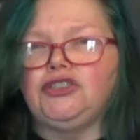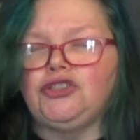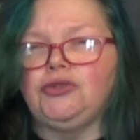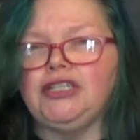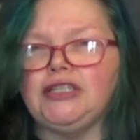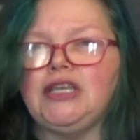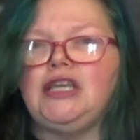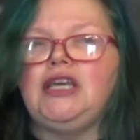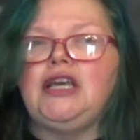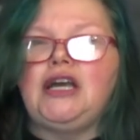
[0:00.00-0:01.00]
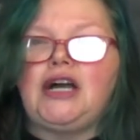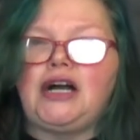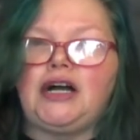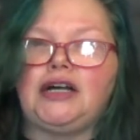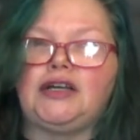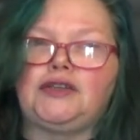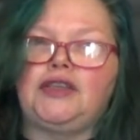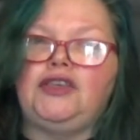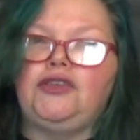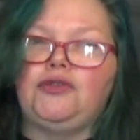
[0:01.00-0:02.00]
to it.
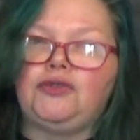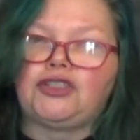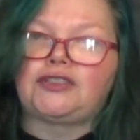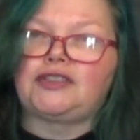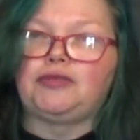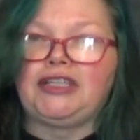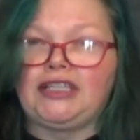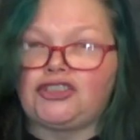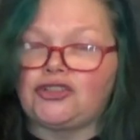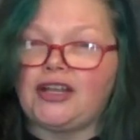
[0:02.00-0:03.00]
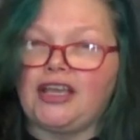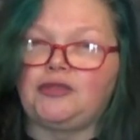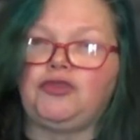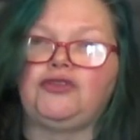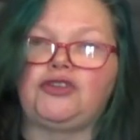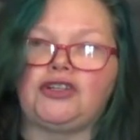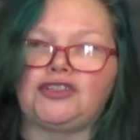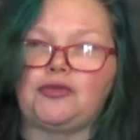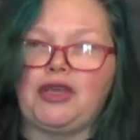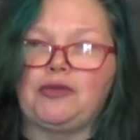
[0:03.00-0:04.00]
You just simply let your hand move across
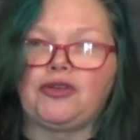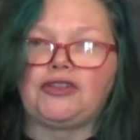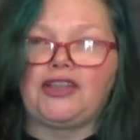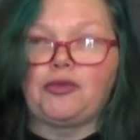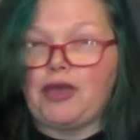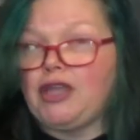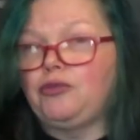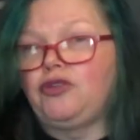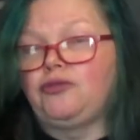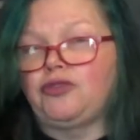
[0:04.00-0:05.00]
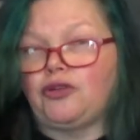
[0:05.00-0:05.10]
the paper and let the pen move